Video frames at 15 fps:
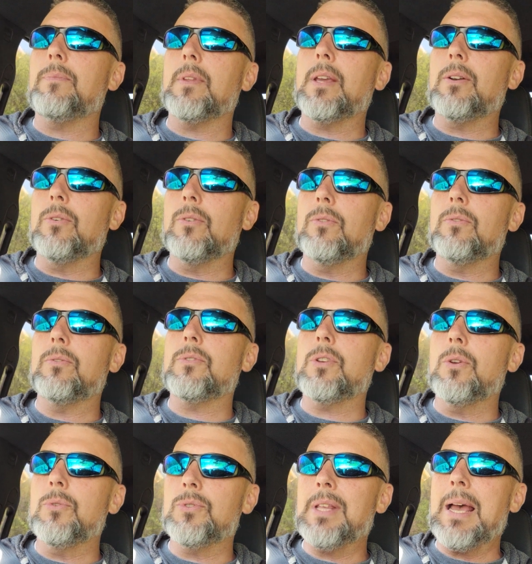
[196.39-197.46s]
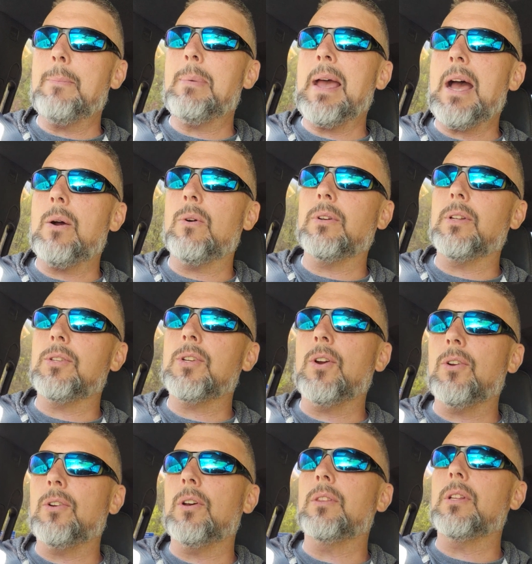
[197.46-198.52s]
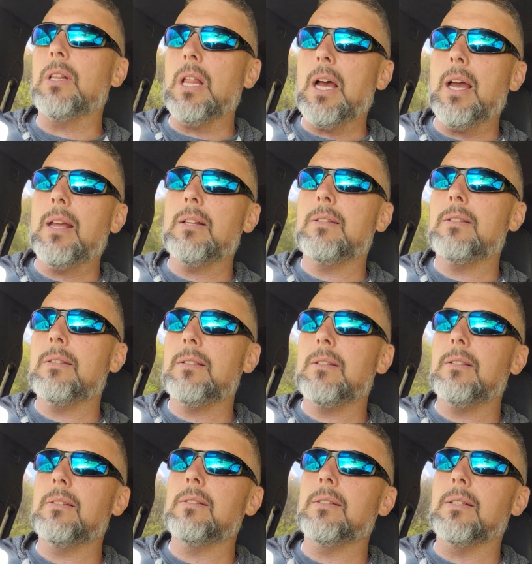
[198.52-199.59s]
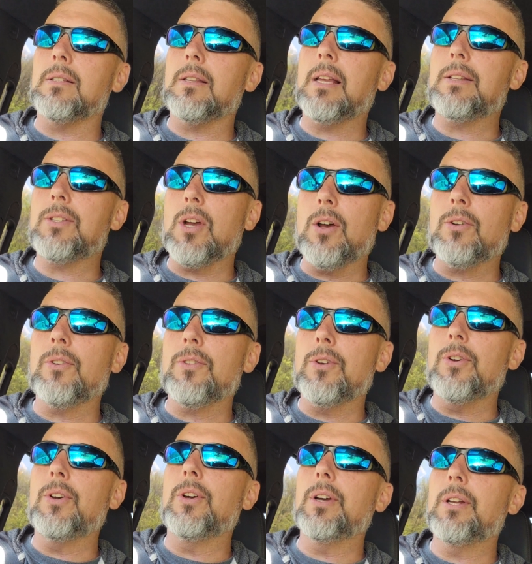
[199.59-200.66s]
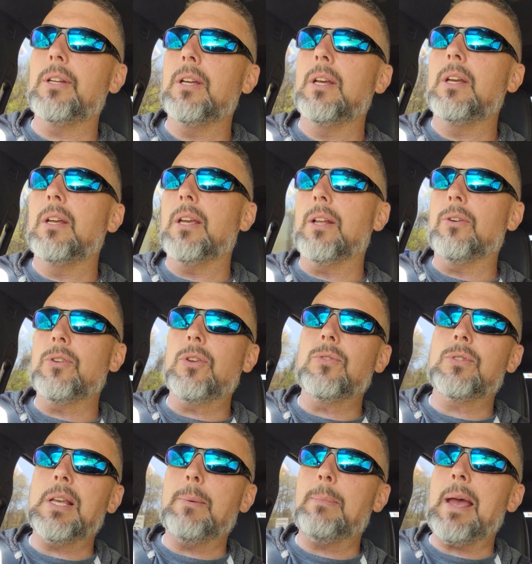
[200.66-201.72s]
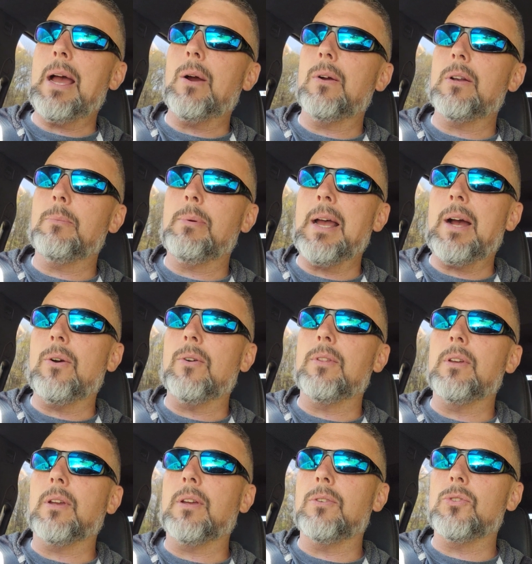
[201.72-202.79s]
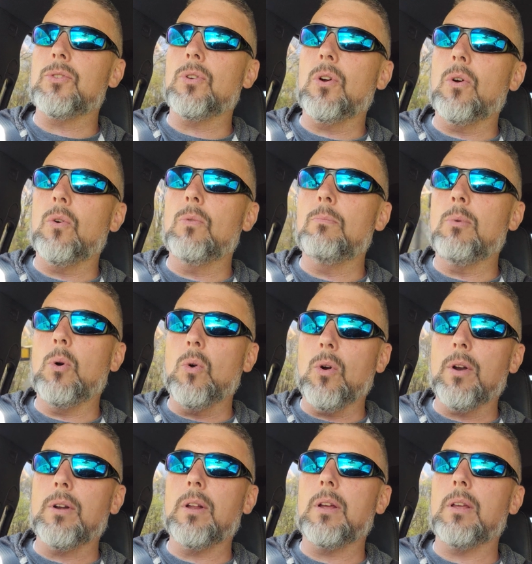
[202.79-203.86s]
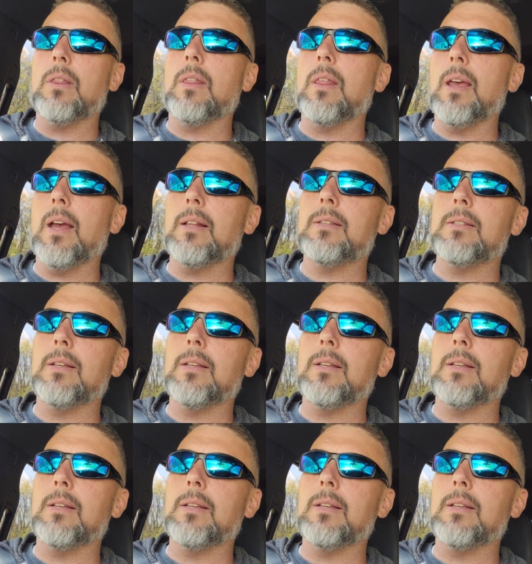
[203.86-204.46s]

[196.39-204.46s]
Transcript: It'll use that power to turn on the lights that's under the hood. It'll use that power to power the control board that